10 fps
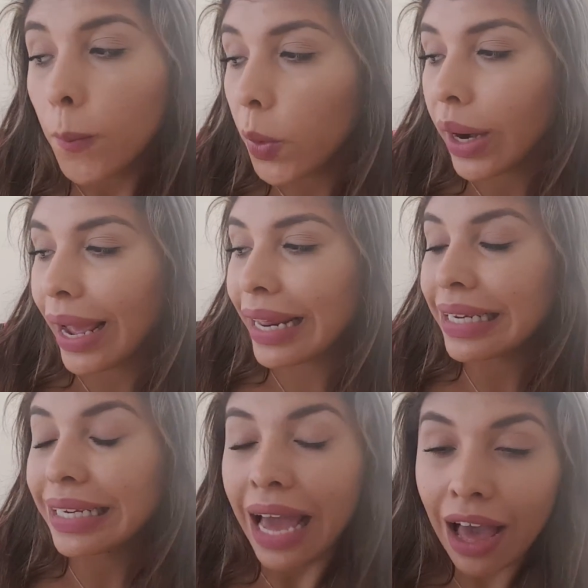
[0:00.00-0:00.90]
but
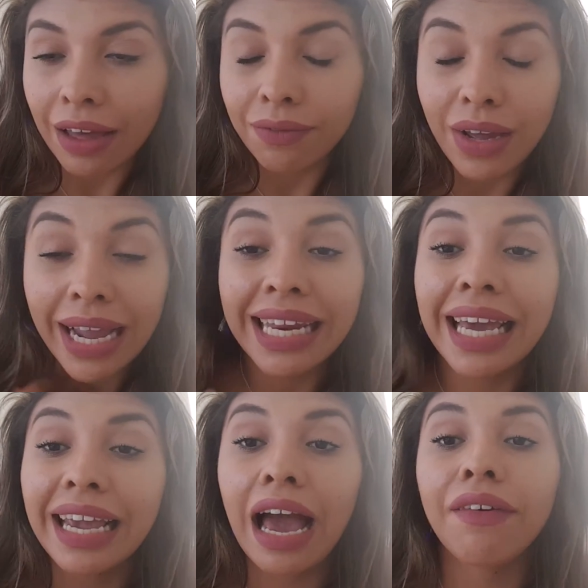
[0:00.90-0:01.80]
I
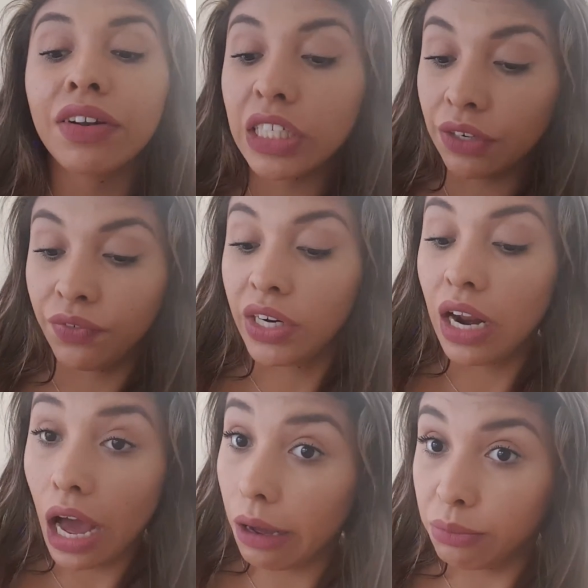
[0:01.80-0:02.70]
like having different
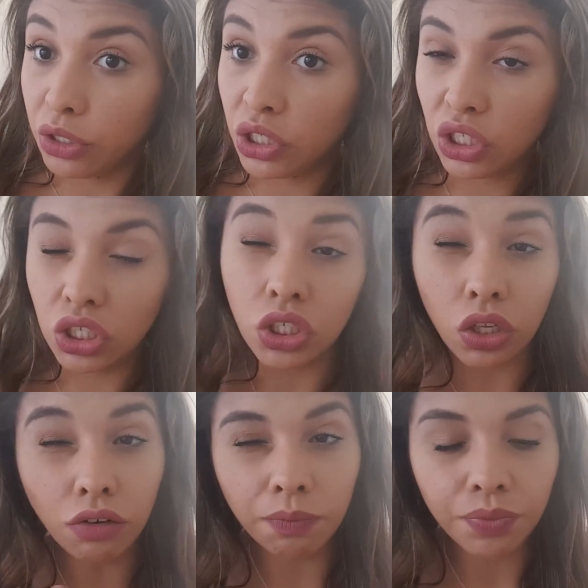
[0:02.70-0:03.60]
options, you
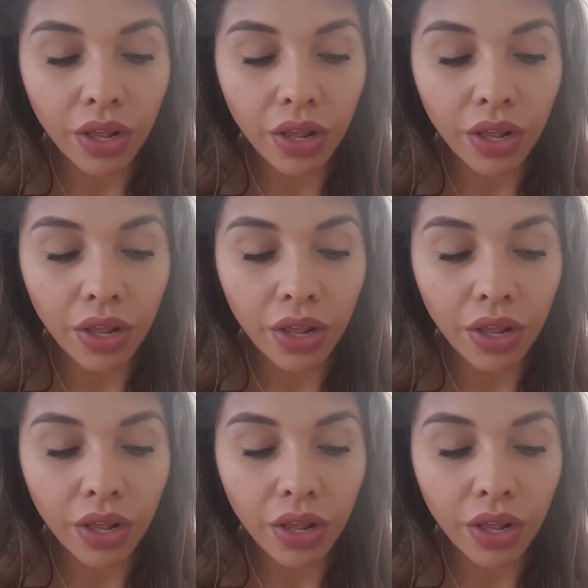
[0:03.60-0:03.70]
know.